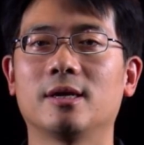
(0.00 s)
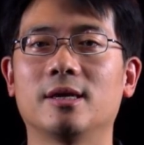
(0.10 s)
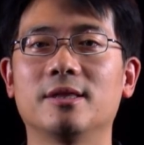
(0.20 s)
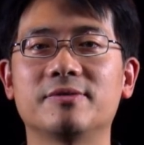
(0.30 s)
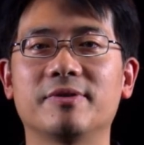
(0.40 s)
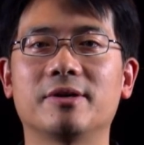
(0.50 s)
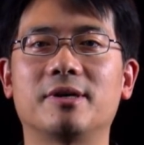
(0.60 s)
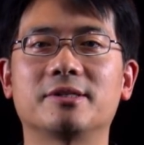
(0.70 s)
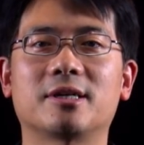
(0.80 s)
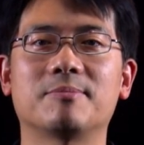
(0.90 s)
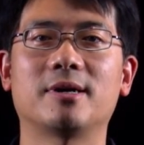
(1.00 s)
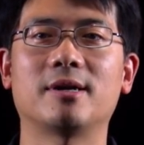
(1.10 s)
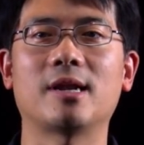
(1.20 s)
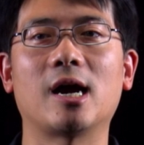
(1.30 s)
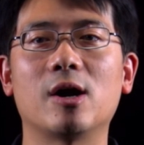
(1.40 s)
In this video, I'll talk
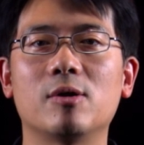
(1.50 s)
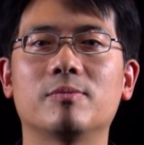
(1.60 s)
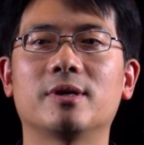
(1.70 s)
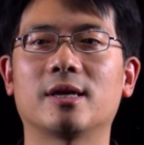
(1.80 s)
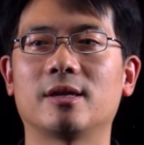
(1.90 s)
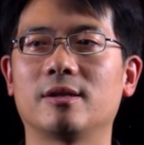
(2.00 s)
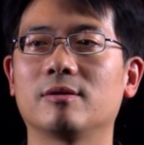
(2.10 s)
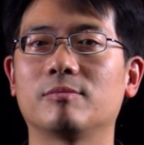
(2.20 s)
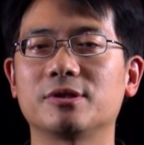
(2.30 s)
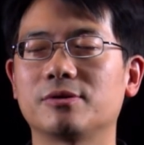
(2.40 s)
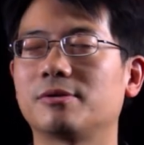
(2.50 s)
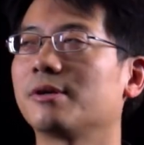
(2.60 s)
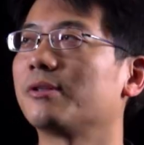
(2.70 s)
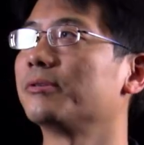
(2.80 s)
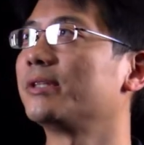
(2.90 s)
about how we can
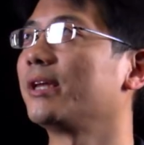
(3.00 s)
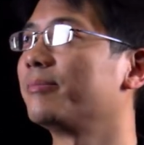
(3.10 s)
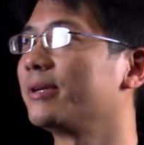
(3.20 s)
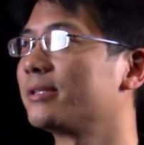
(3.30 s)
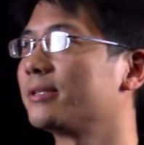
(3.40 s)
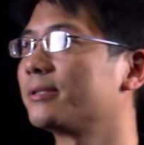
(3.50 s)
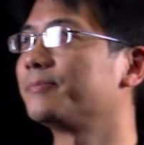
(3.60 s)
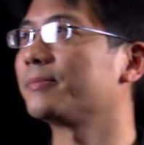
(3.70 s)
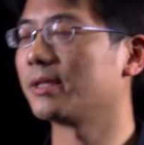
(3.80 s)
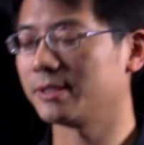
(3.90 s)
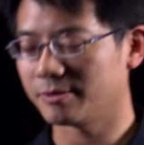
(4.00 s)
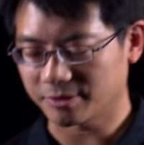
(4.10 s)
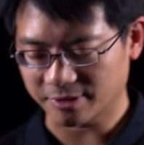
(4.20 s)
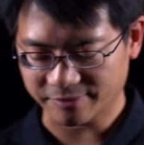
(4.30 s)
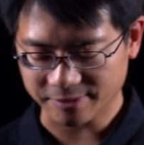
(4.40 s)
restore those databases and SQL
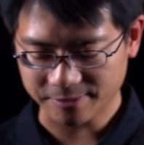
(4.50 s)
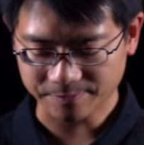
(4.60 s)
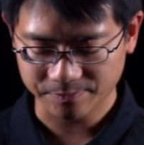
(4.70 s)
servers.